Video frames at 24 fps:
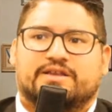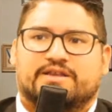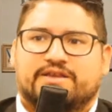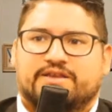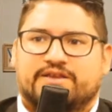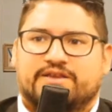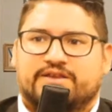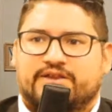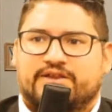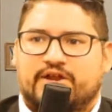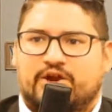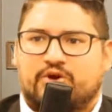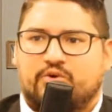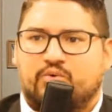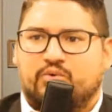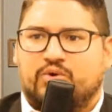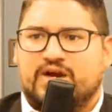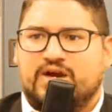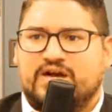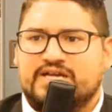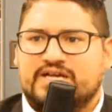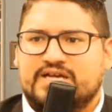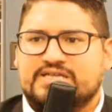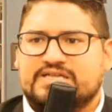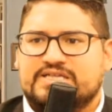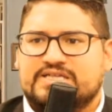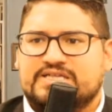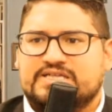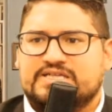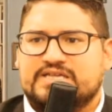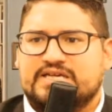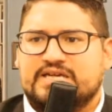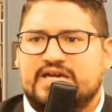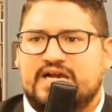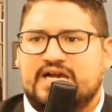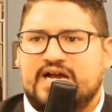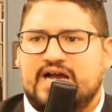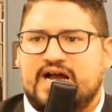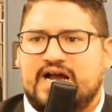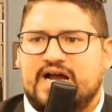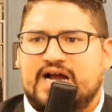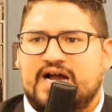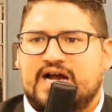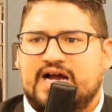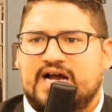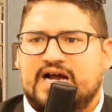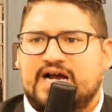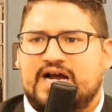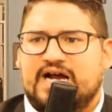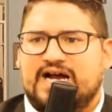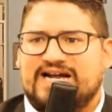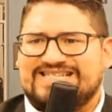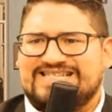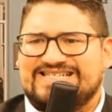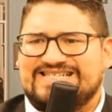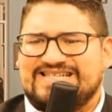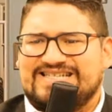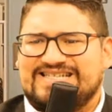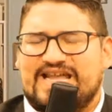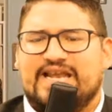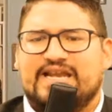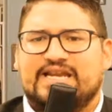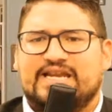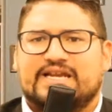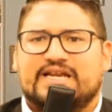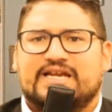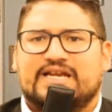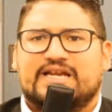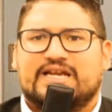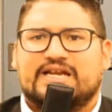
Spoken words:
There was a Senate